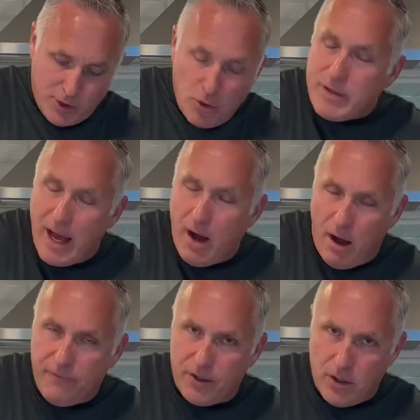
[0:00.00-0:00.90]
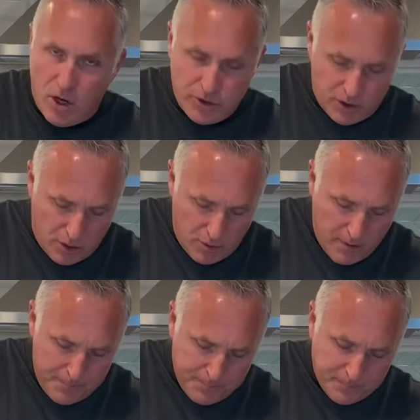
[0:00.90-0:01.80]
do that often also.
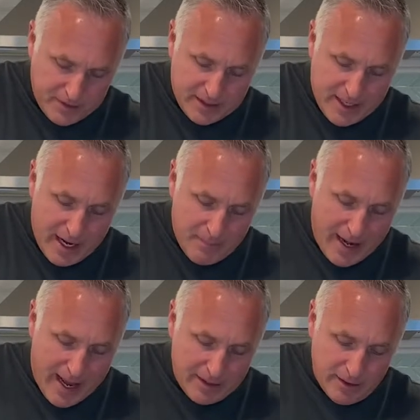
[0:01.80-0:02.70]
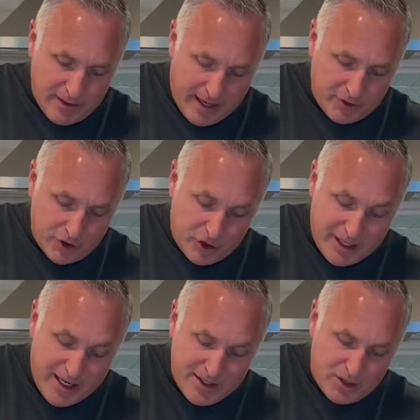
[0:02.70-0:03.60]
Today I'm gonna add a little extra
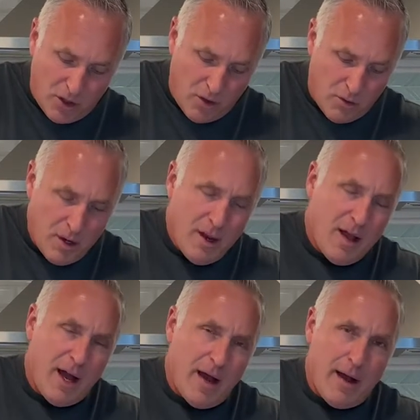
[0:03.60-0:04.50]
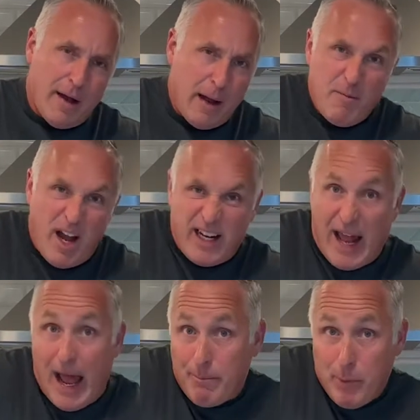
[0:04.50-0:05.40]
cheese, so I'm not gonna
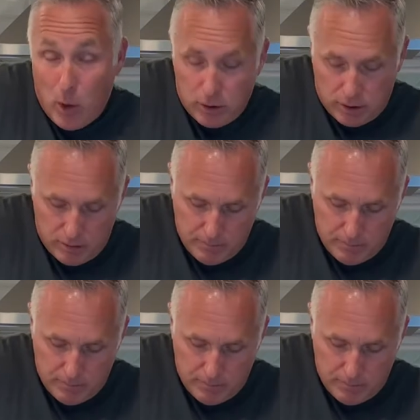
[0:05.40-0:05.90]
add both